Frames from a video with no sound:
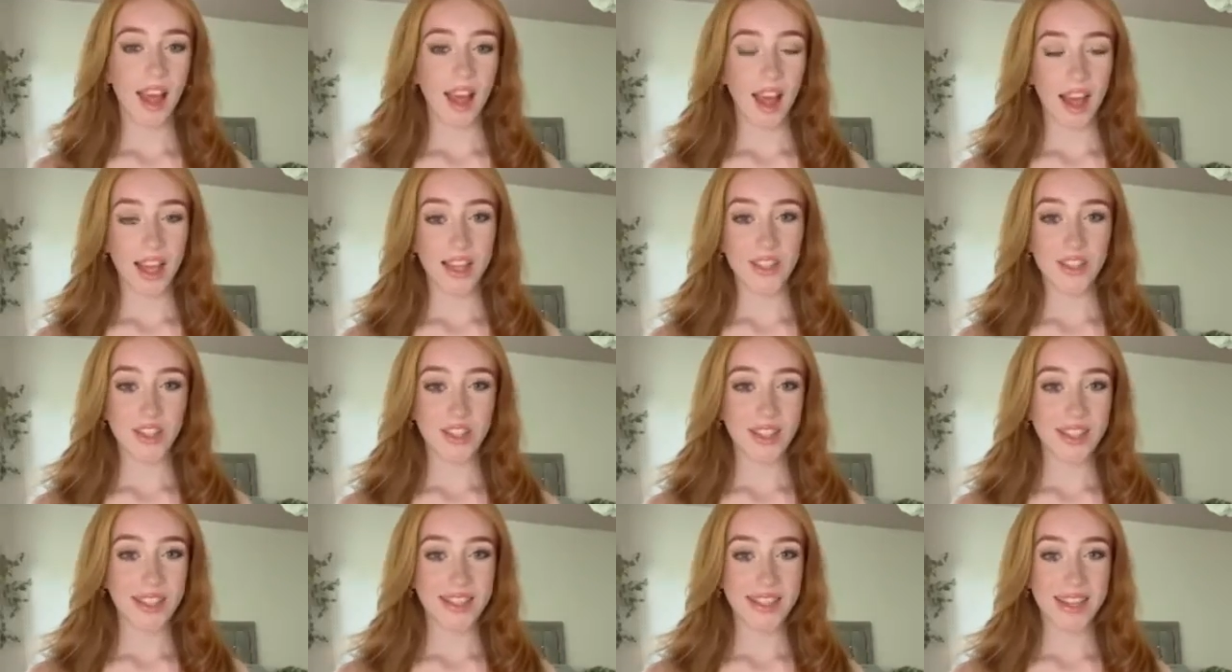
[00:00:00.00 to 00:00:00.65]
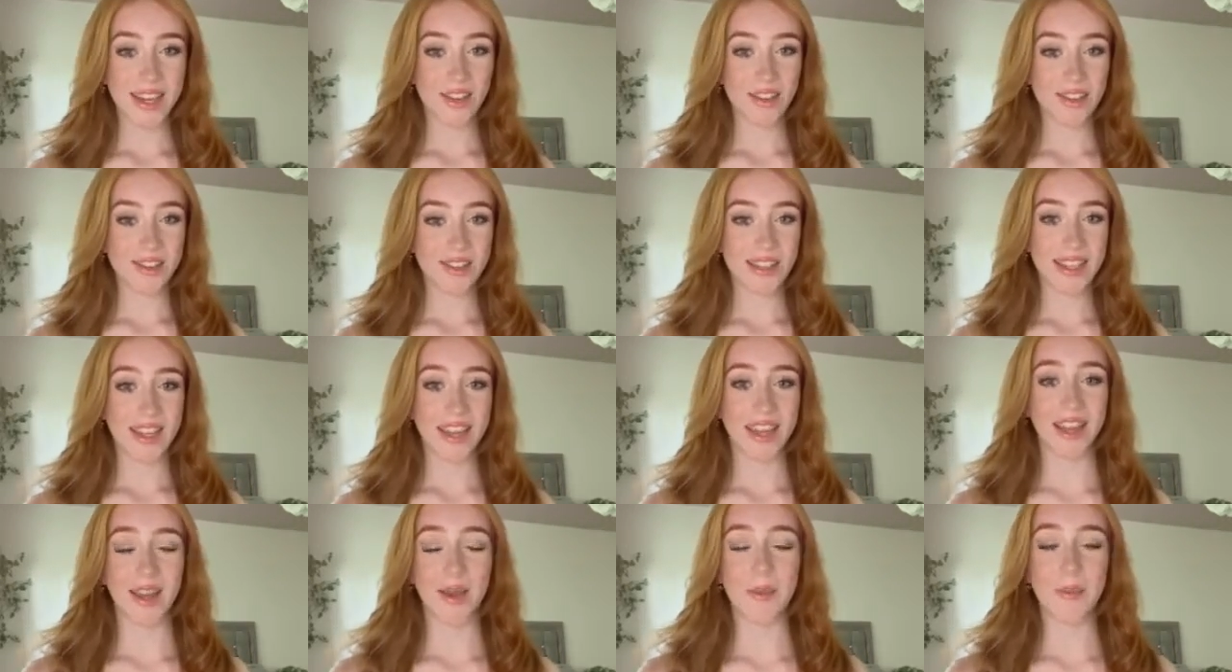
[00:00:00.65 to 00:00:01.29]
As you can now
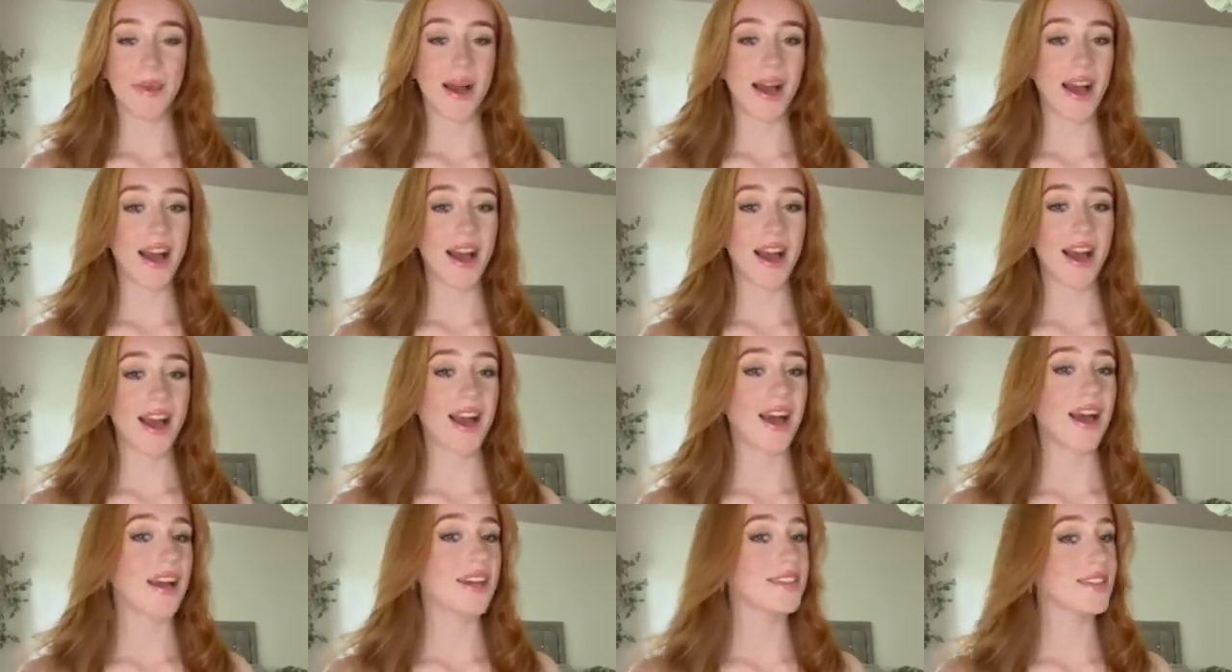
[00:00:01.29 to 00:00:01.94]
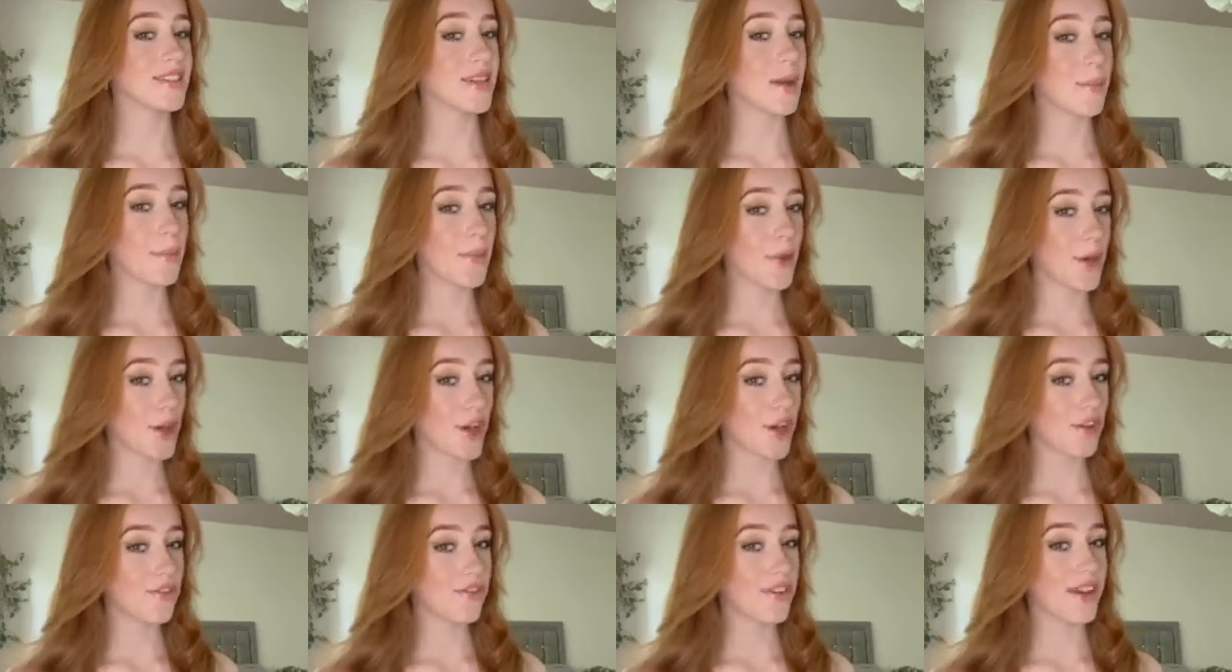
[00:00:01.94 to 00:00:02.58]
see, my hair has that
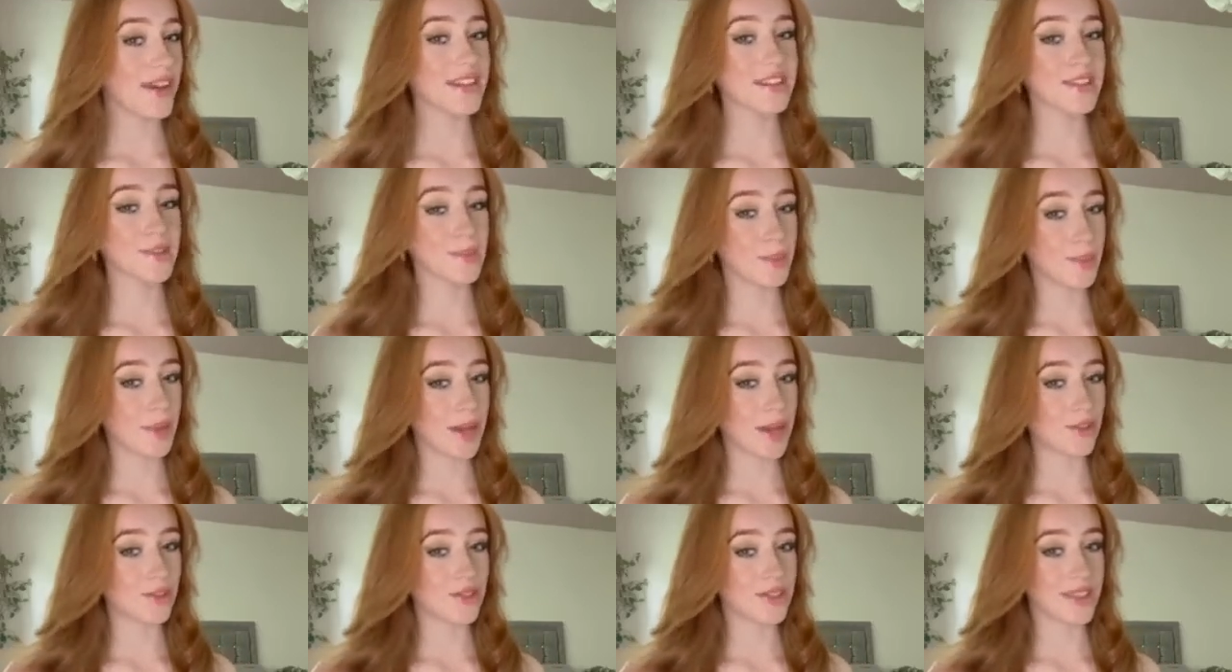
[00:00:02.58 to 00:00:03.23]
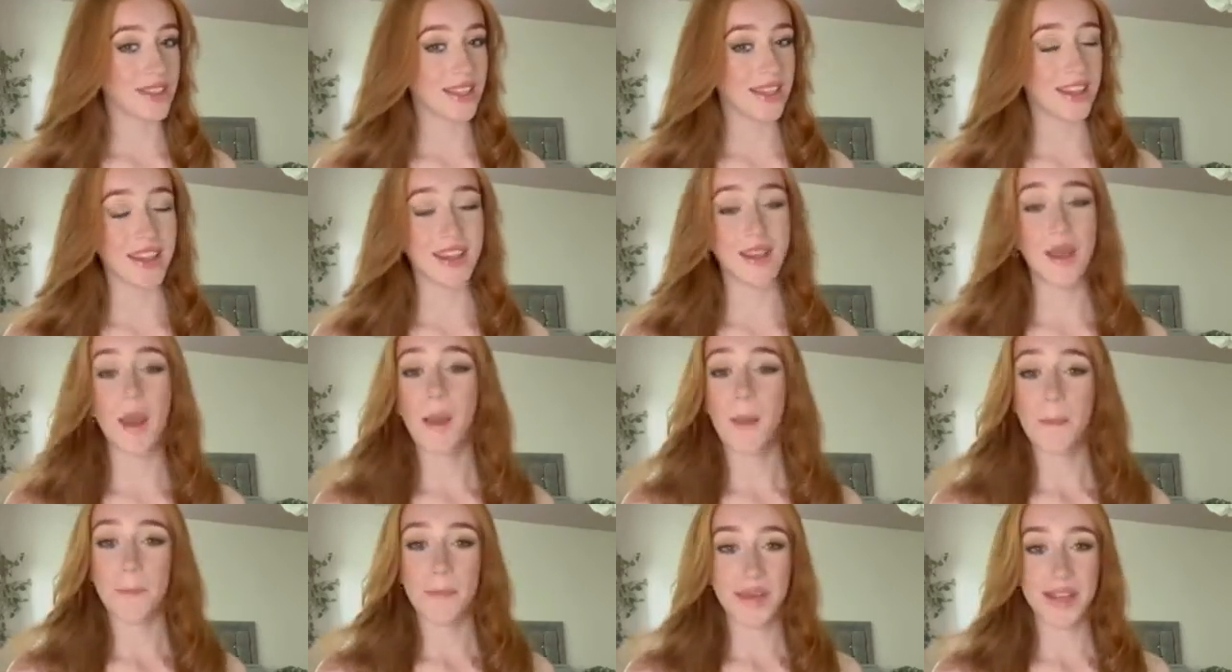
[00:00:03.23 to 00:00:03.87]
perfect bouncy
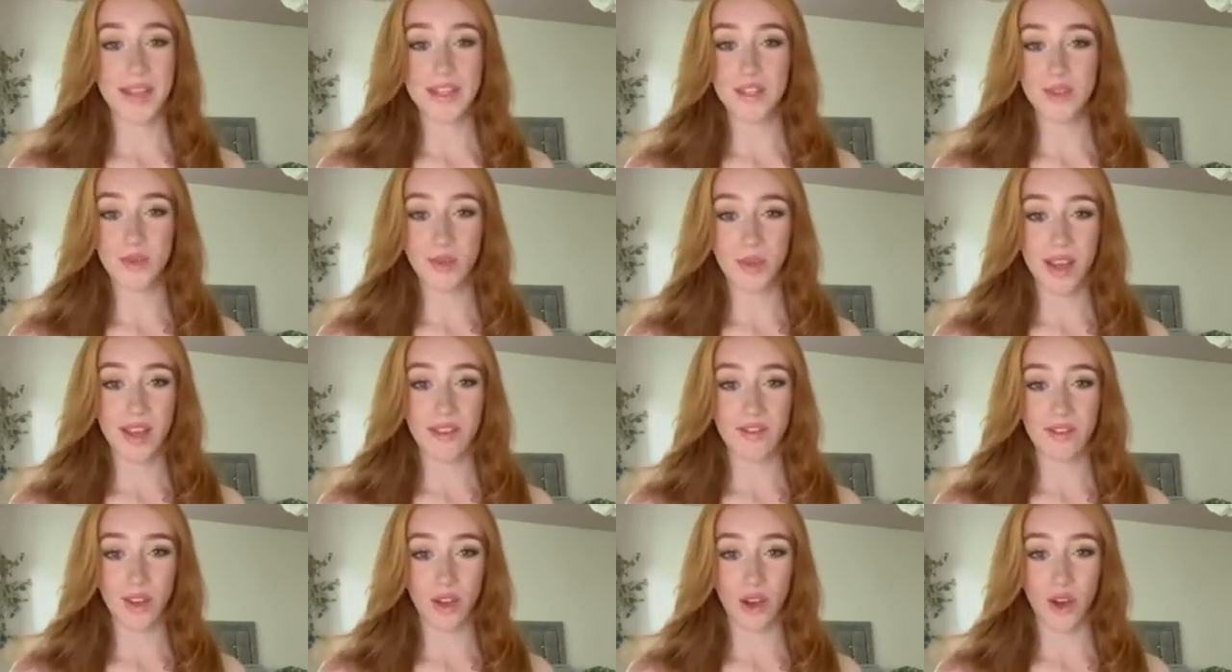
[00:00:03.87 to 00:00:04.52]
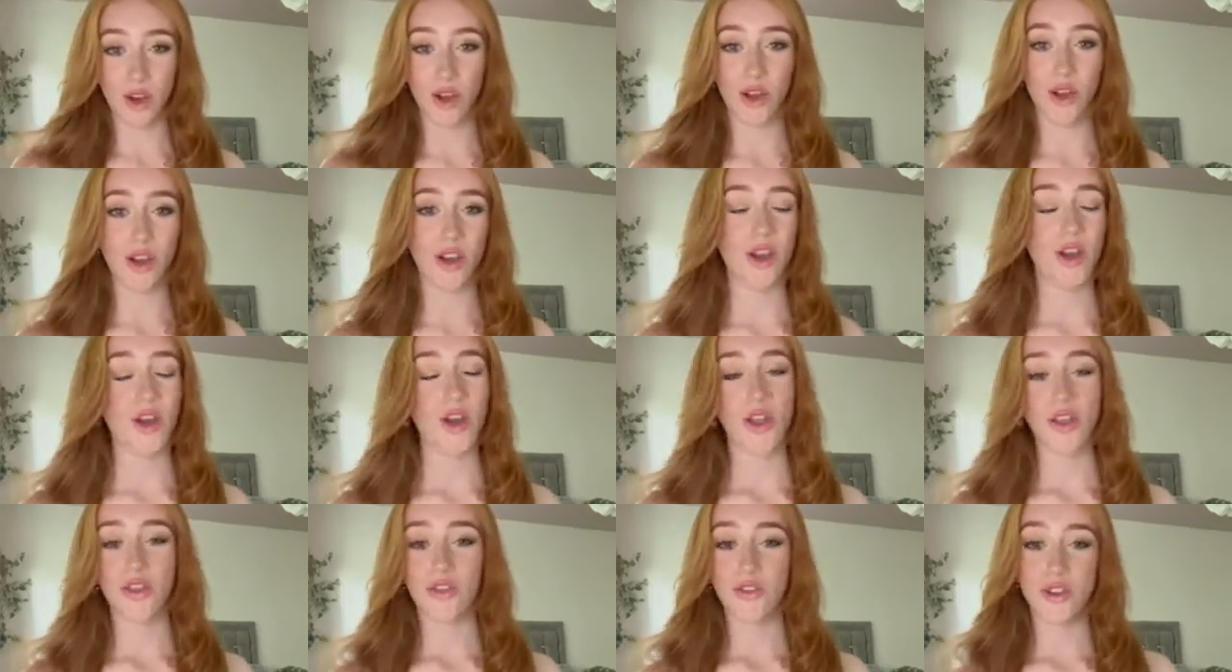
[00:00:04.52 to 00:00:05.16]
beach wave look
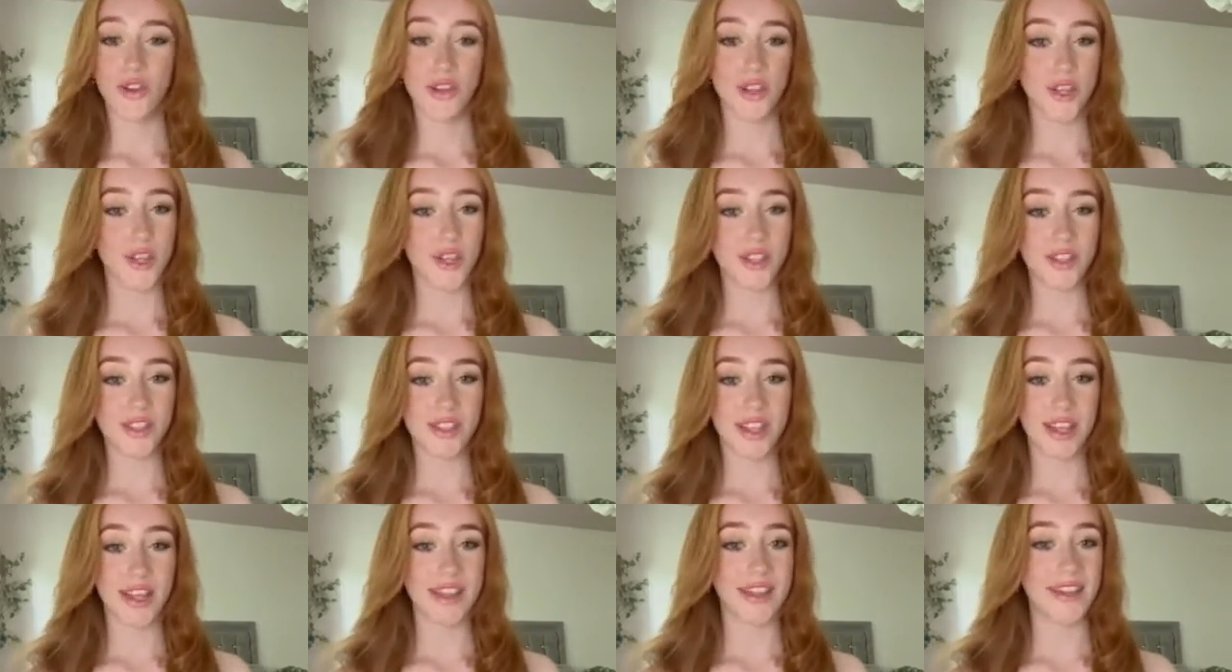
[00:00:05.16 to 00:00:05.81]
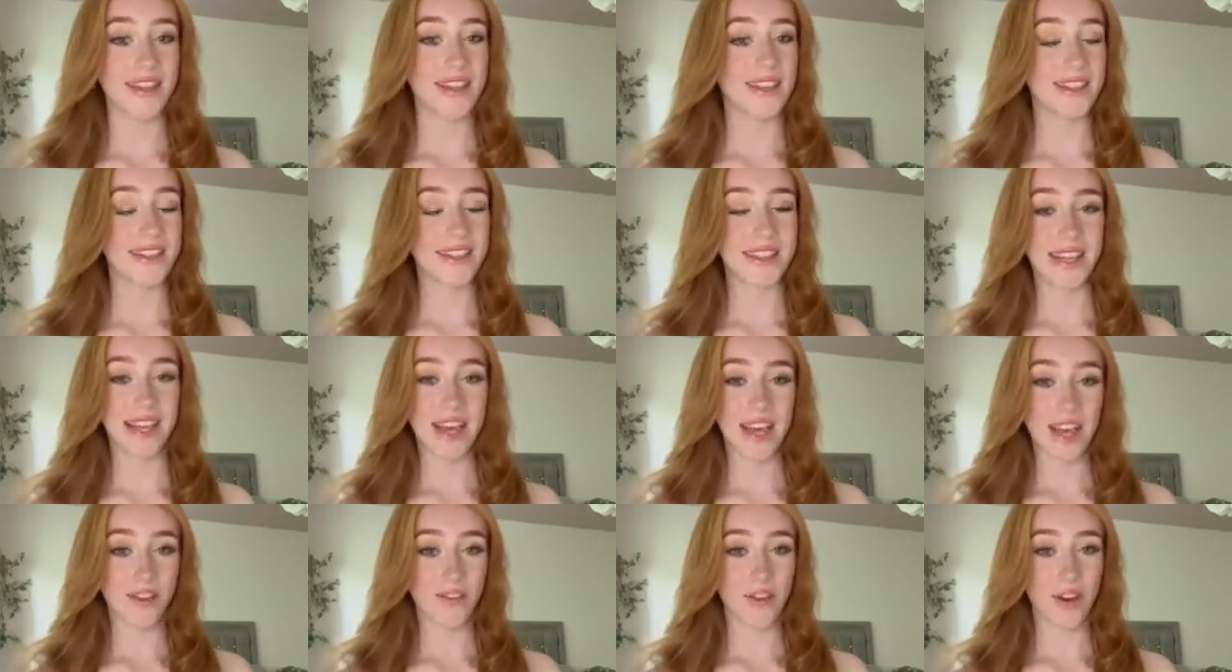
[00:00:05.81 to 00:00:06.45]
through using the
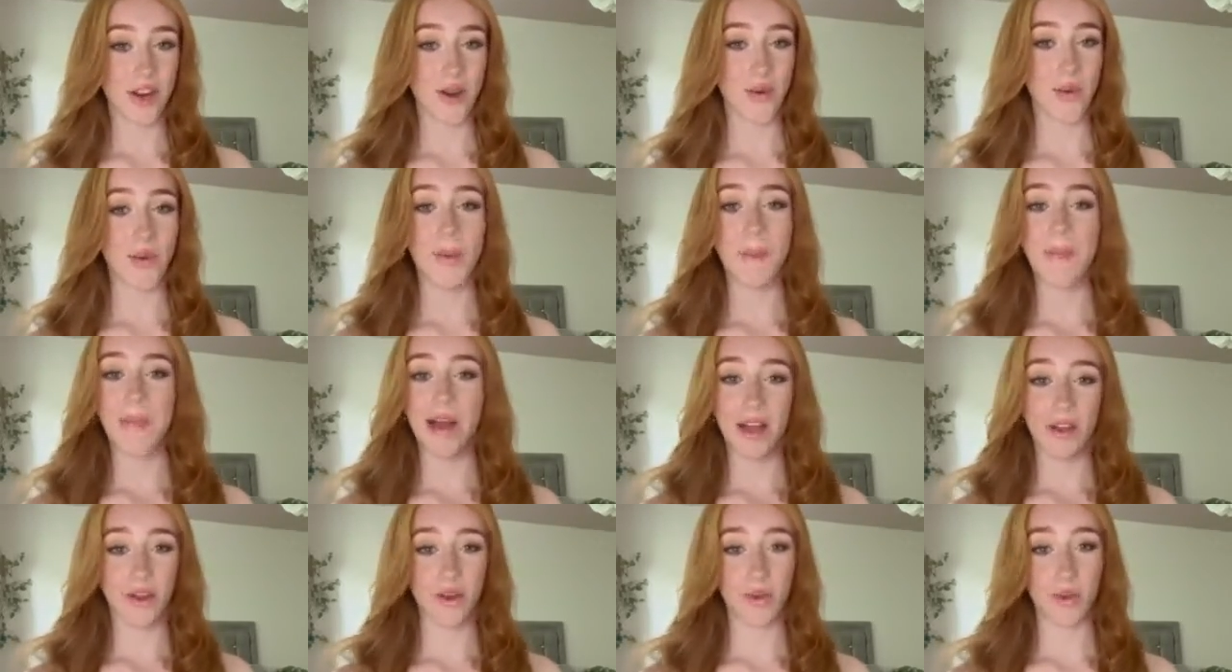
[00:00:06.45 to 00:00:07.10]
Artero paddle